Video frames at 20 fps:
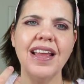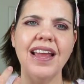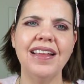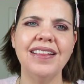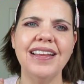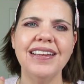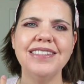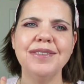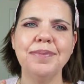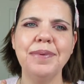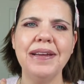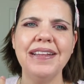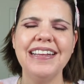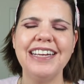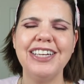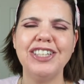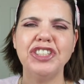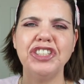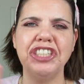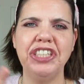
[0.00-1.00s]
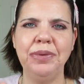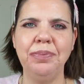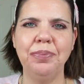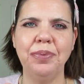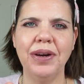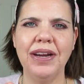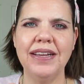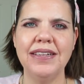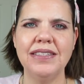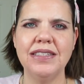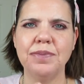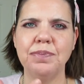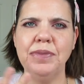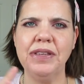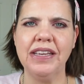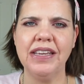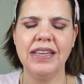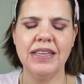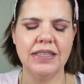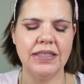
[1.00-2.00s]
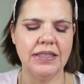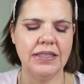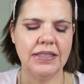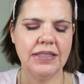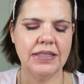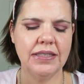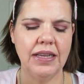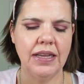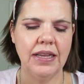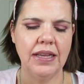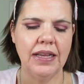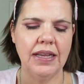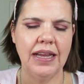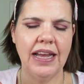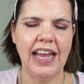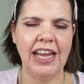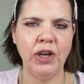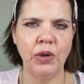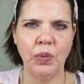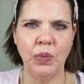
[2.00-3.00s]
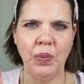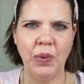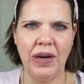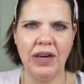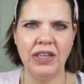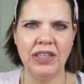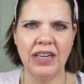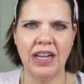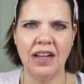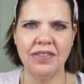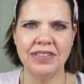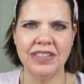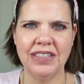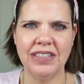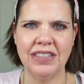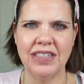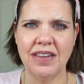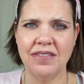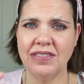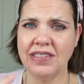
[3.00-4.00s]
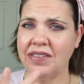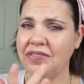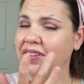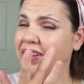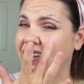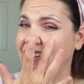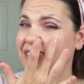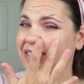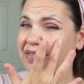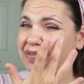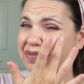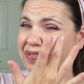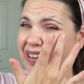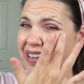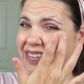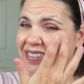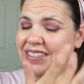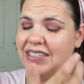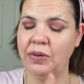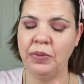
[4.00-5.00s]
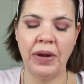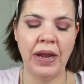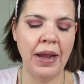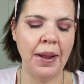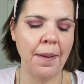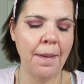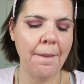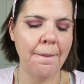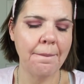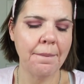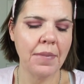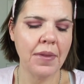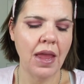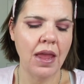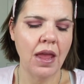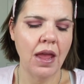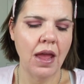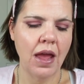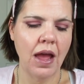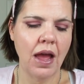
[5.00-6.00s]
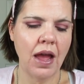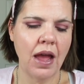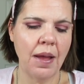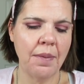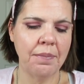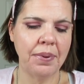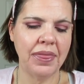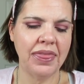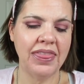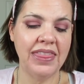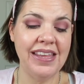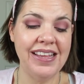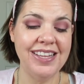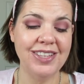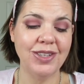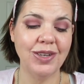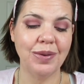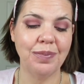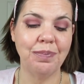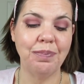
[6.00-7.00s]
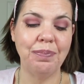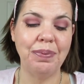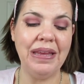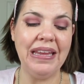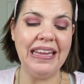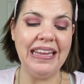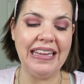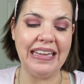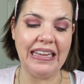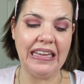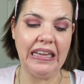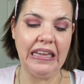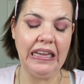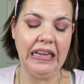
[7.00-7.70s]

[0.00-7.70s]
I like to buy like cheap reds because I don't wear it often enough to have like a fancy red. Um, but these are pink